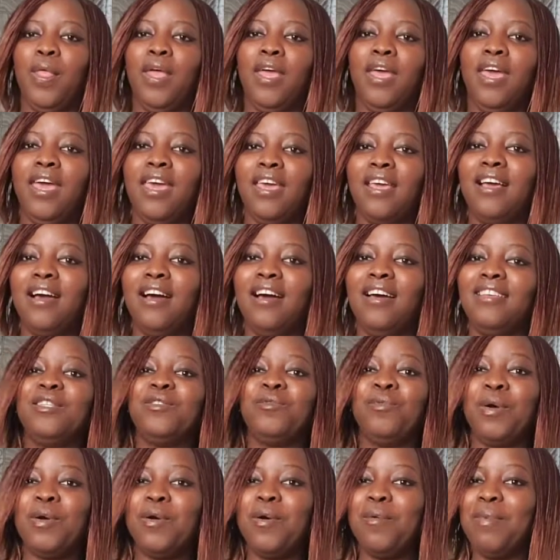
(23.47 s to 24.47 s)
Hey guys,
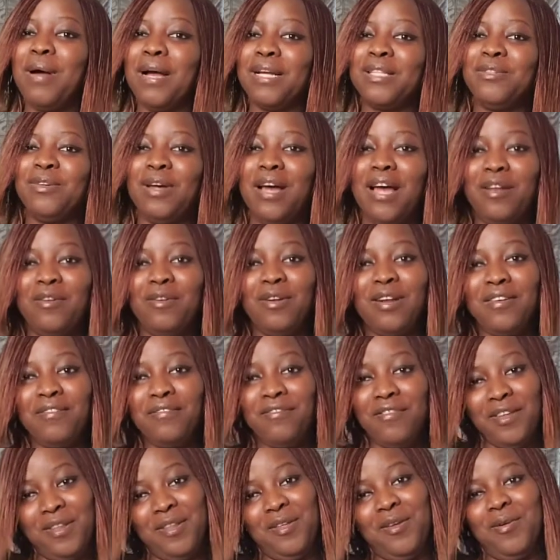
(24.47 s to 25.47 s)
welcome back to another
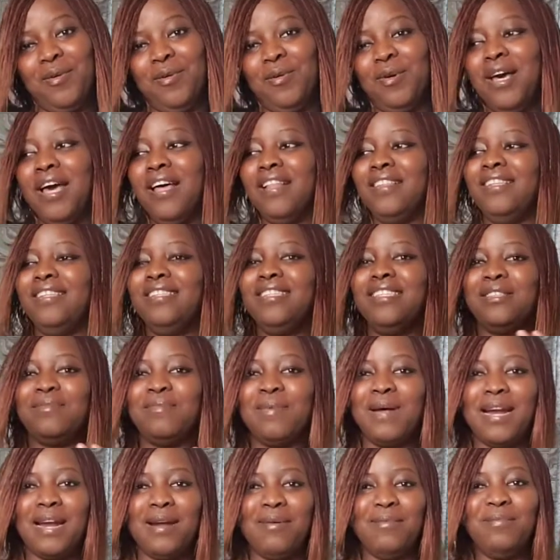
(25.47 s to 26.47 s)
video. This is
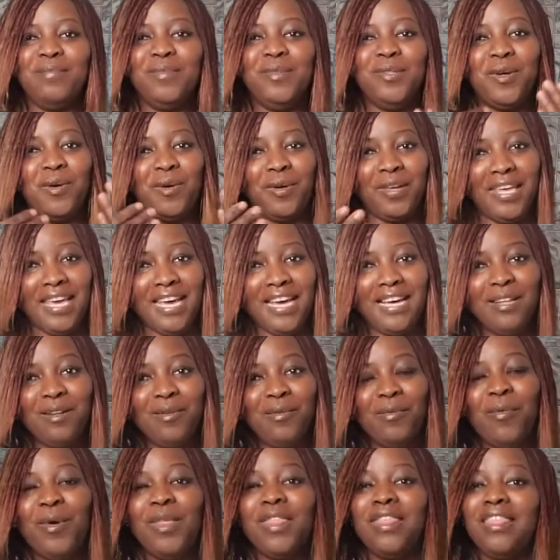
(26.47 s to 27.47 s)
Maram, your girl,
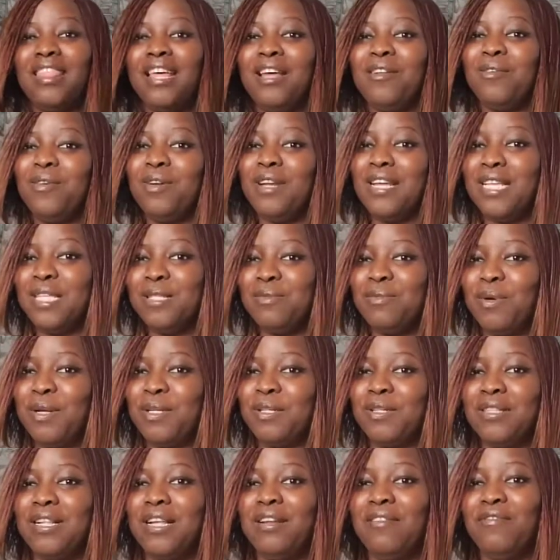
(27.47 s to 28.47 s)
with another
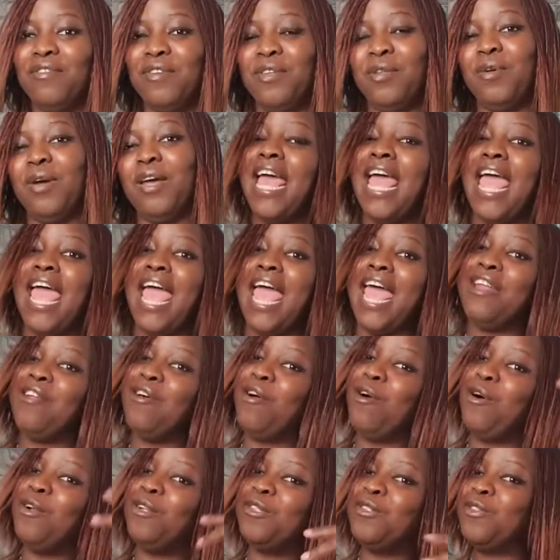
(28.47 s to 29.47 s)
inspirational video. And
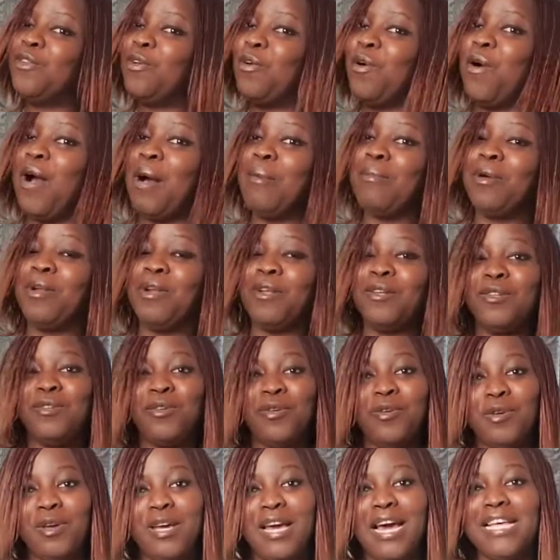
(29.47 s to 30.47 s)
also I'm gonna show
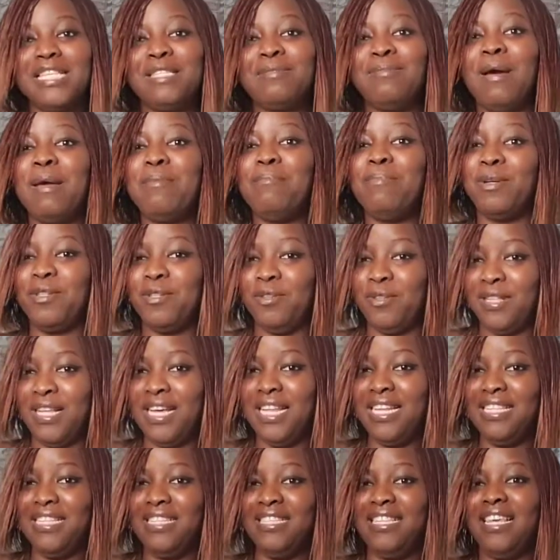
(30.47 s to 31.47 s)
you guys my
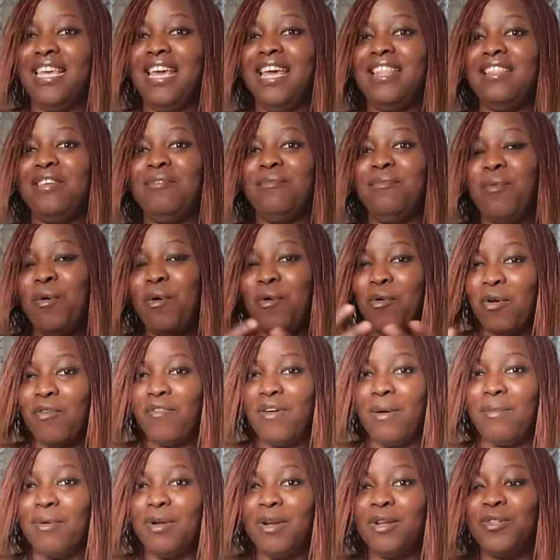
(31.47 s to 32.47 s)
personality, and then
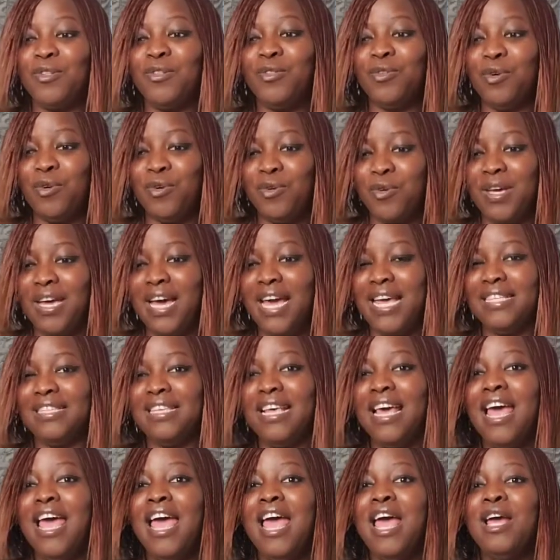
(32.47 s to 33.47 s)
moreover I'm gonna show you guys
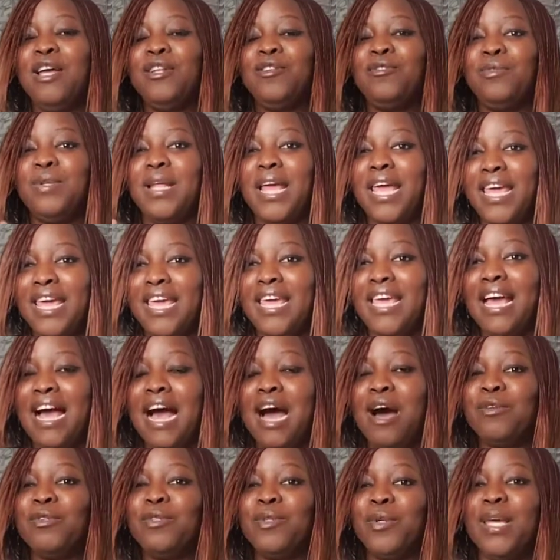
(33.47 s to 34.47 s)
today
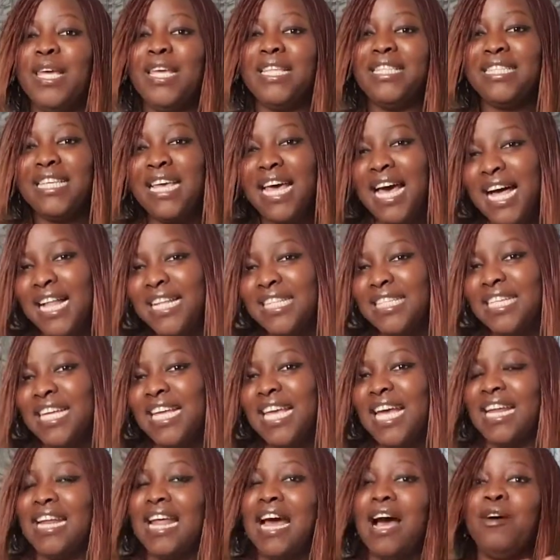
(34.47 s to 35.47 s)
how to eat
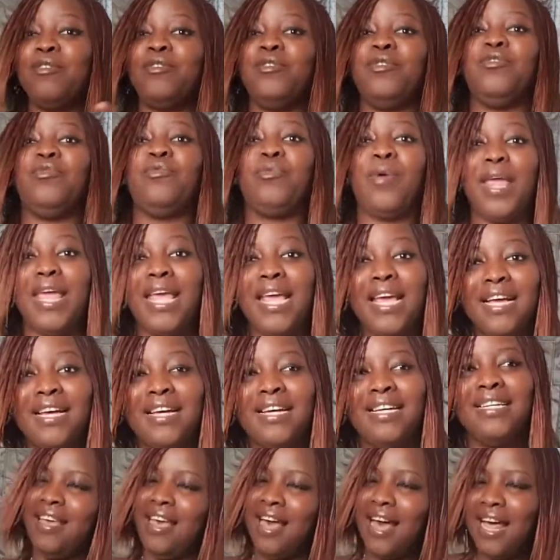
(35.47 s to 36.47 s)
healthy and how to drink
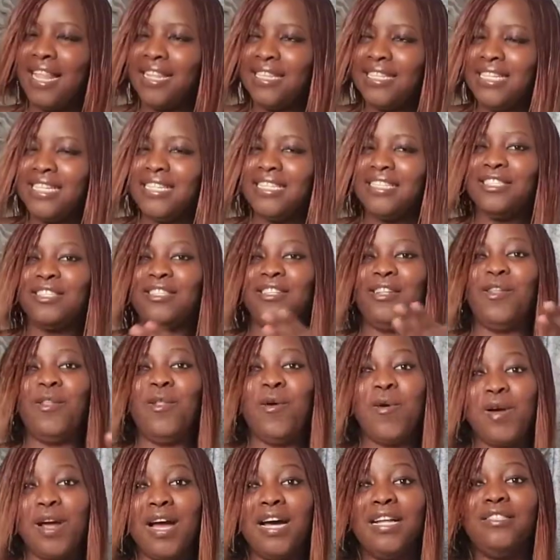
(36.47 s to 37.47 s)
healthy
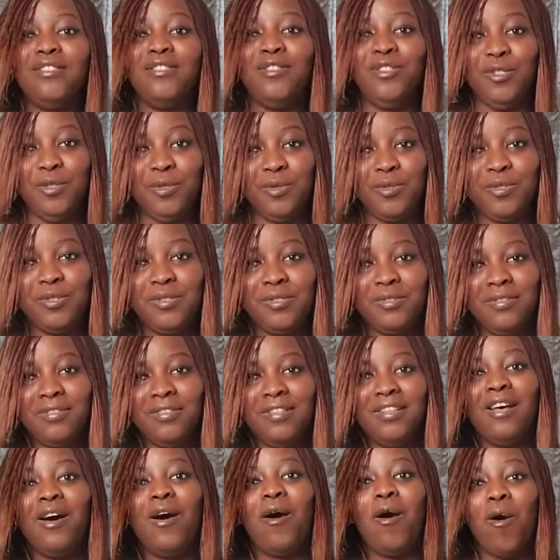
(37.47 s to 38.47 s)
local juice
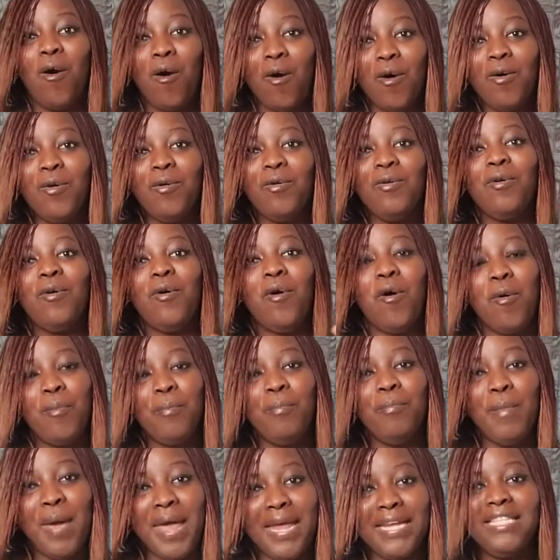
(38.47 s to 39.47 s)
or
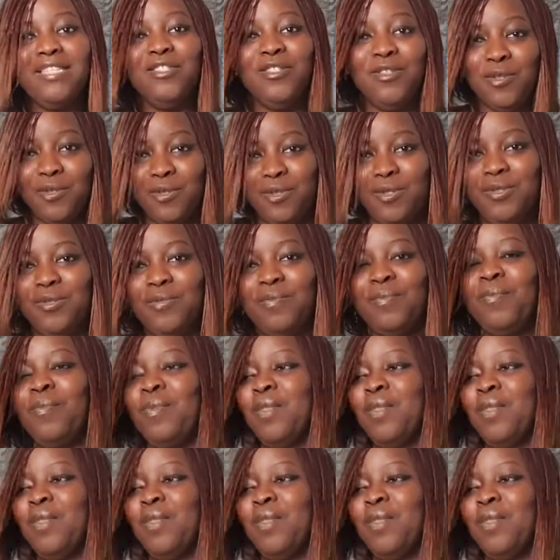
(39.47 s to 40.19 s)
homemade juice.